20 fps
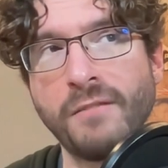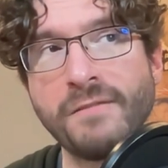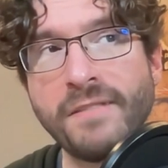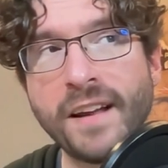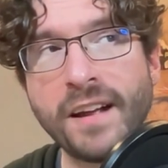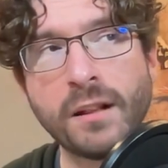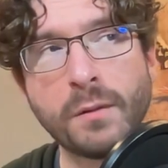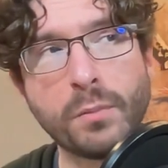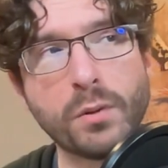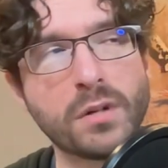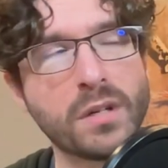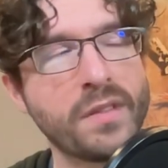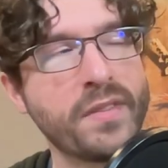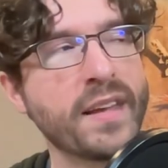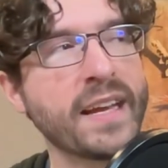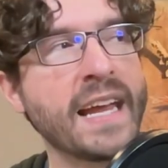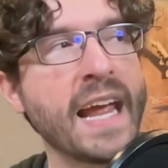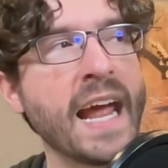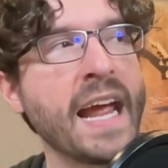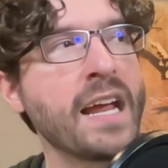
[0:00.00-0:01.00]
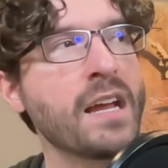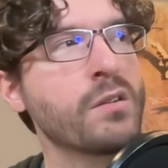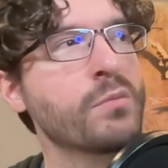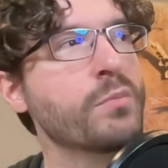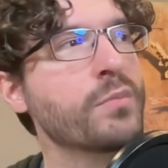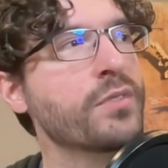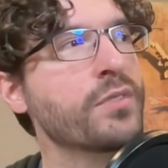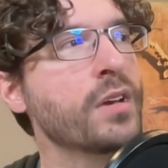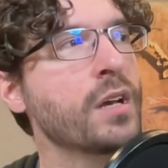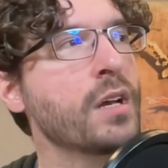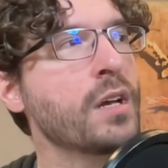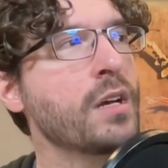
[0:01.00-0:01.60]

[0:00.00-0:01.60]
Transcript: available in the games.